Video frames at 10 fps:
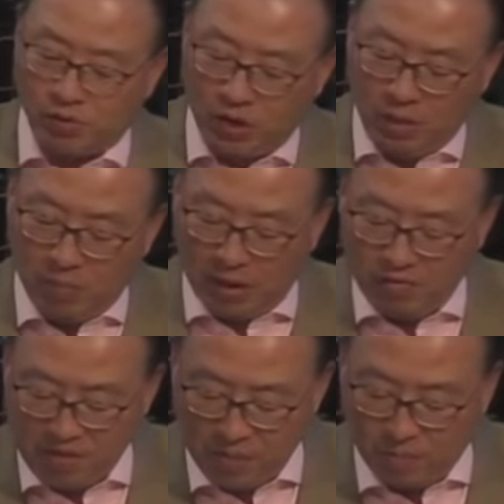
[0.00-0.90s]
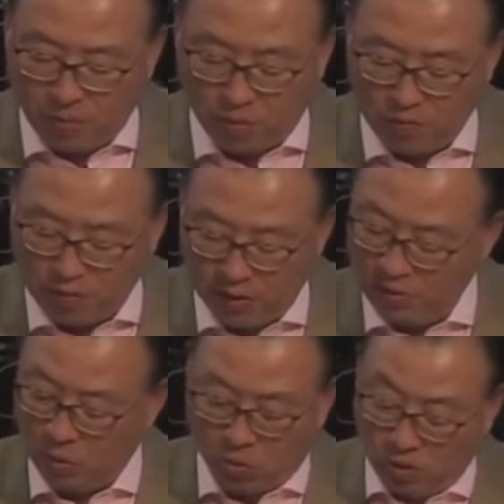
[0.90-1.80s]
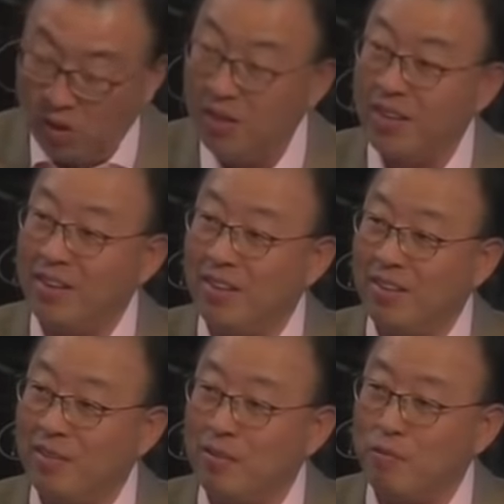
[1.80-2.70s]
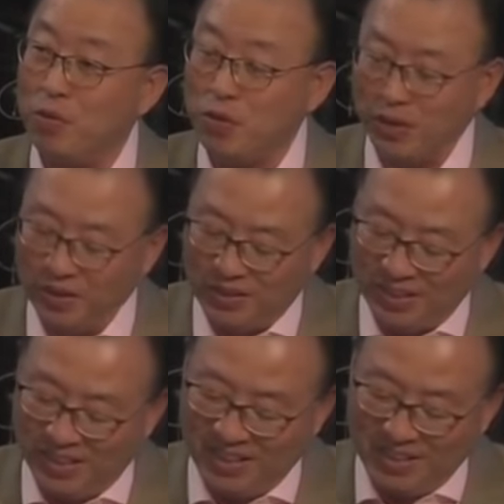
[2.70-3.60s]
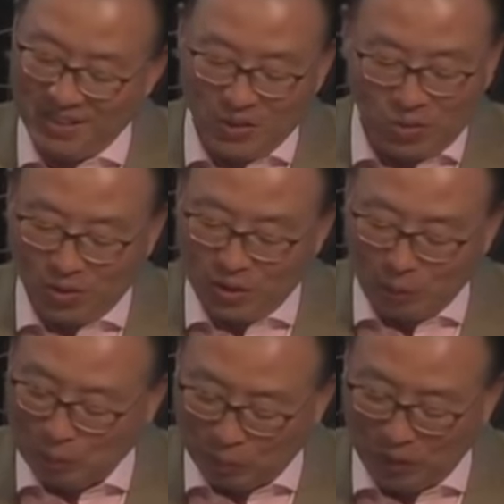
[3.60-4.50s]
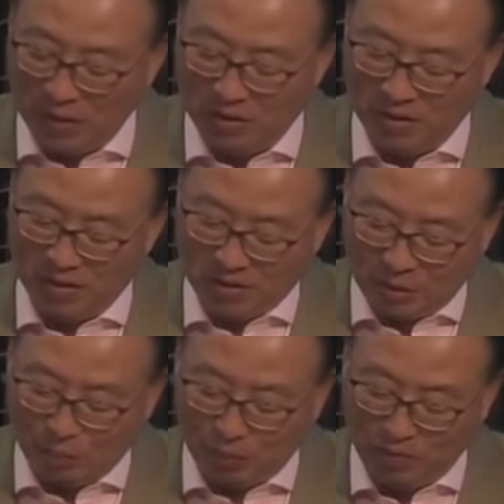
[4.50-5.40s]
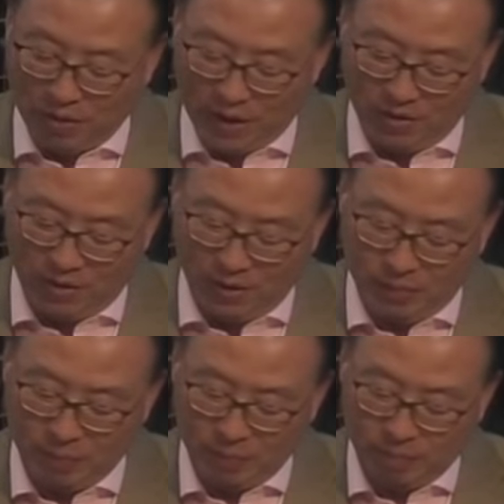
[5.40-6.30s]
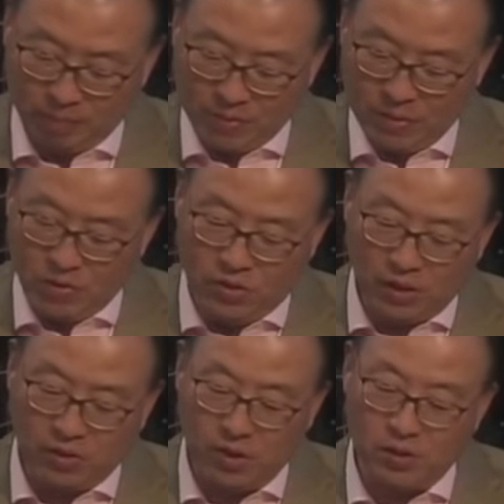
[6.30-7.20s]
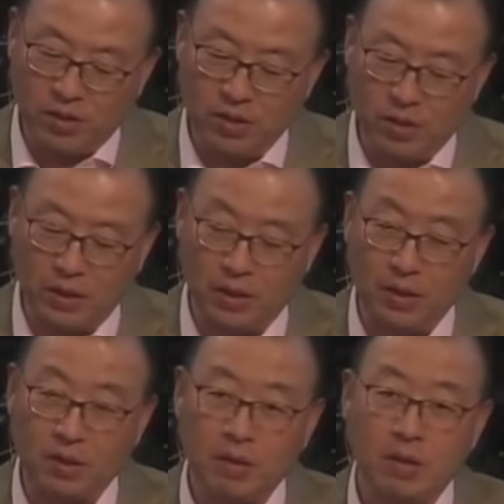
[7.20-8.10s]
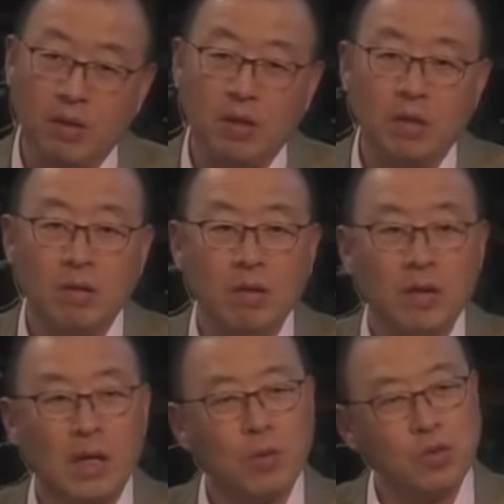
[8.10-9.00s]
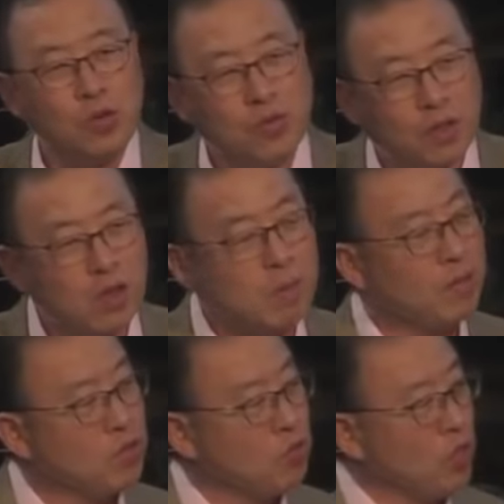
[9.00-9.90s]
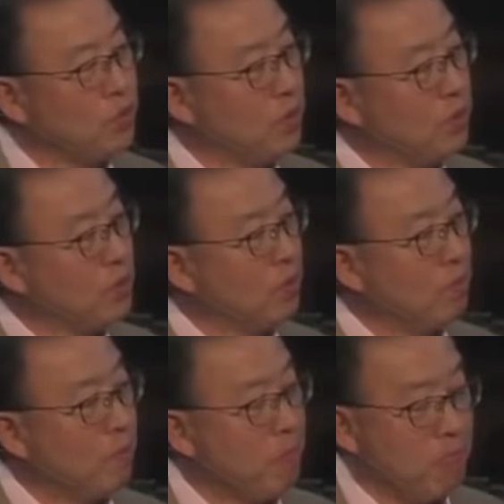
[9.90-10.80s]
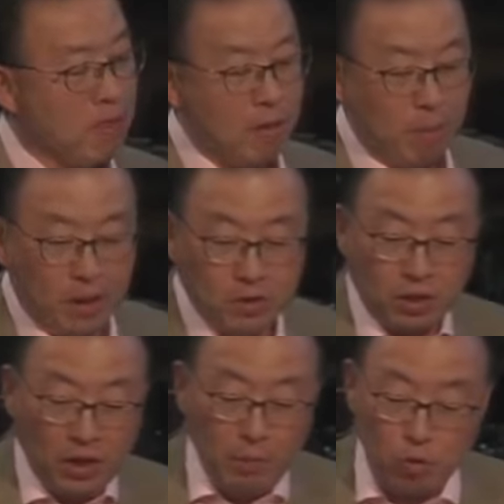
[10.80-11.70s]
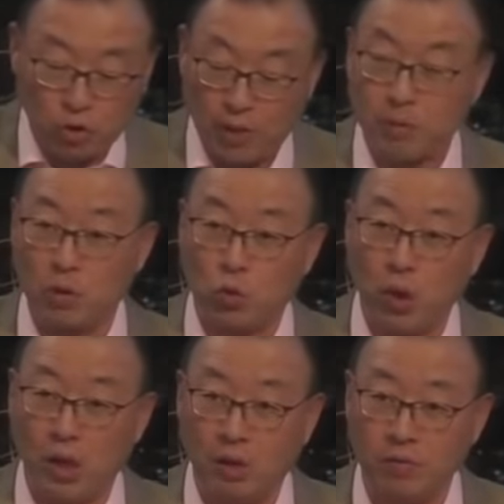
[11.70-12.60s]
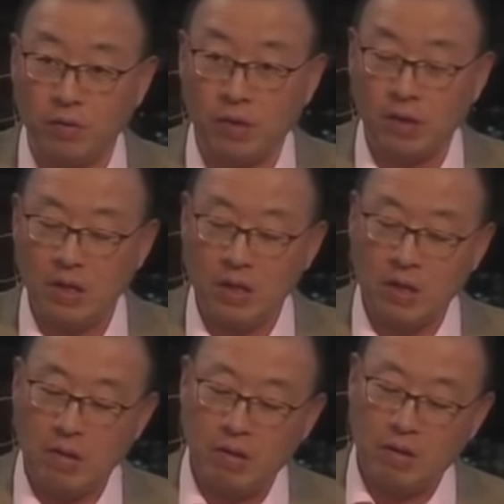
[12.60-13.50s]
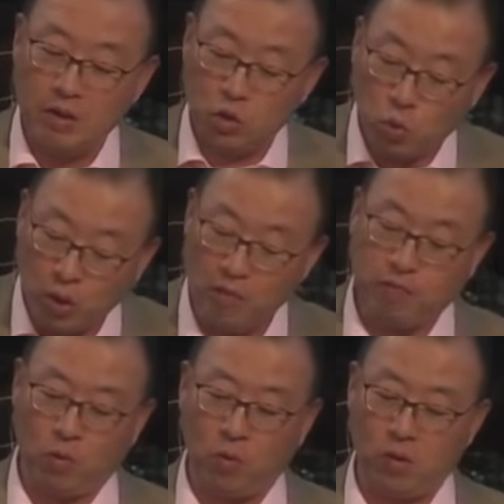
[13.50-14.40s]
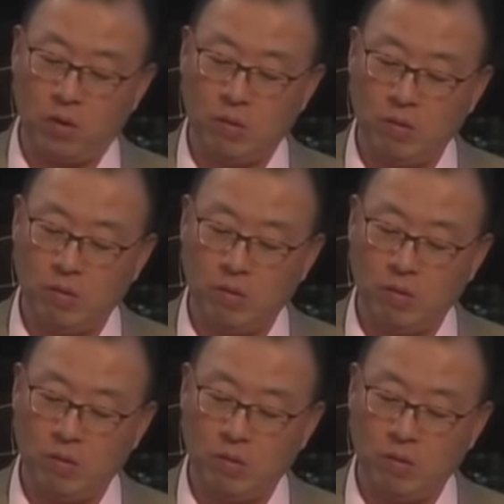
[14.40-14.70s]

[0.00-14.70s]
seemed like vapor or, va- or futility or complete, complete vanity. Senseless indeed. And I want you to think about this, Jesus. Because in Hebrews chapter 12, 24,